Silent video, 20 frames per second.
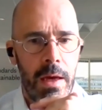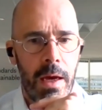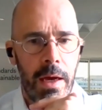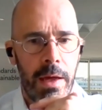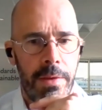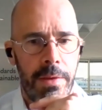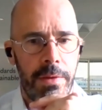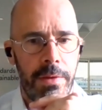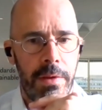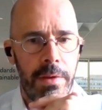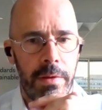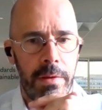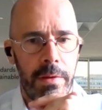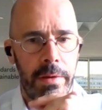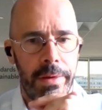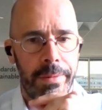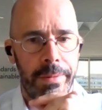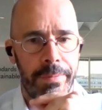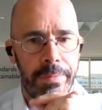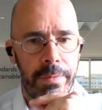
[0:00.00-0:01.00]
And
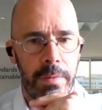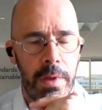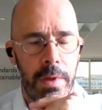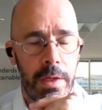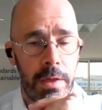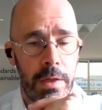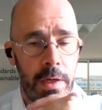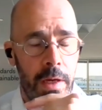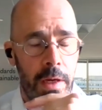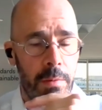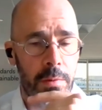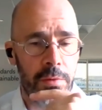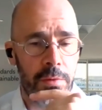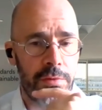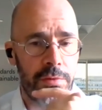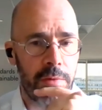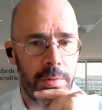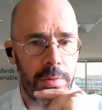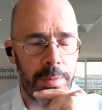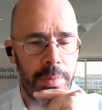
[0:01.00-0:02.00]
they have
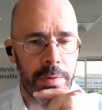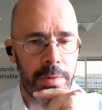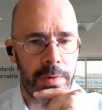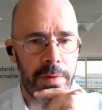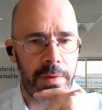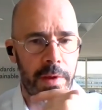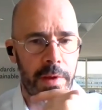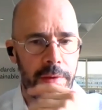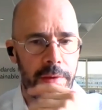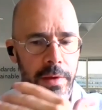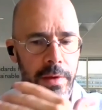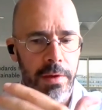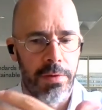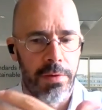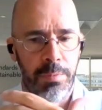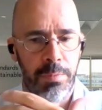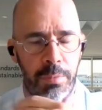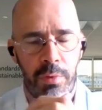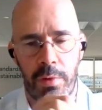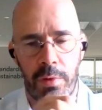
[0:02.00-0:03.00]
also reported that these
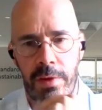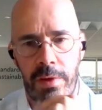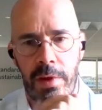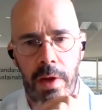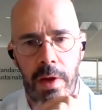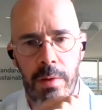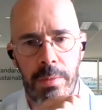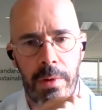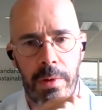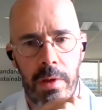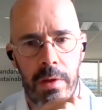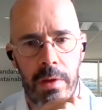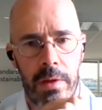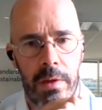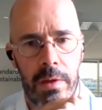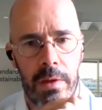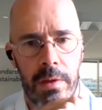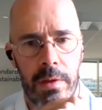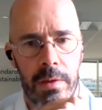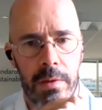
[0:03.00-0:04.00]
projects have,
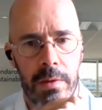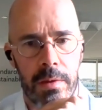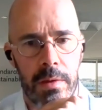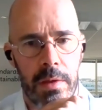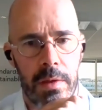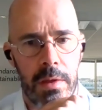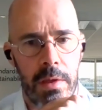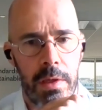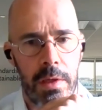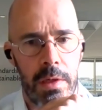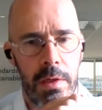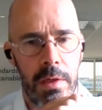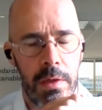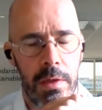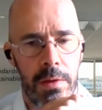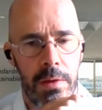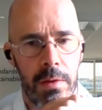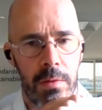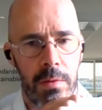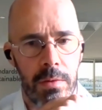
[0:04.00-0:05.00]

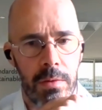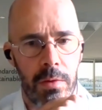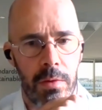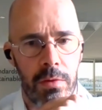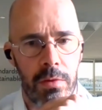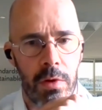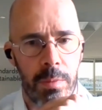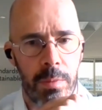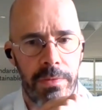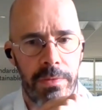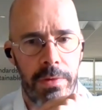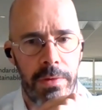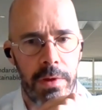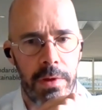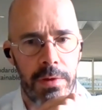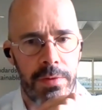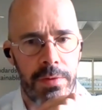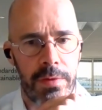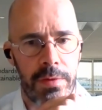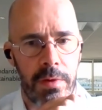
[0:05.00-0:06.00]
on top of
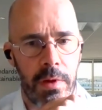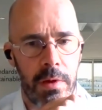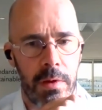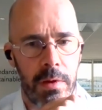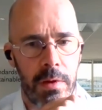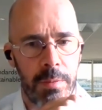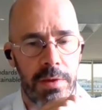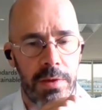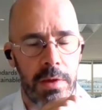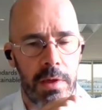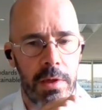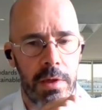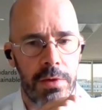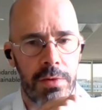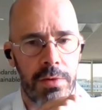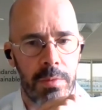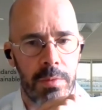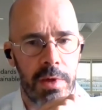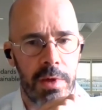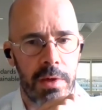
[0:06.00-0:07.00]
these
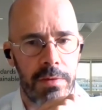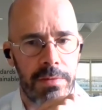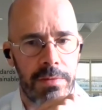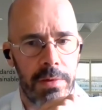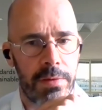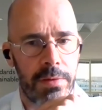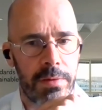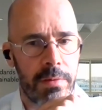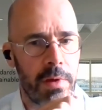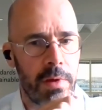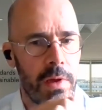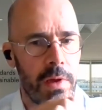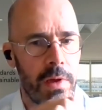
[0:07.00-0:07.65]
mitigation benefits,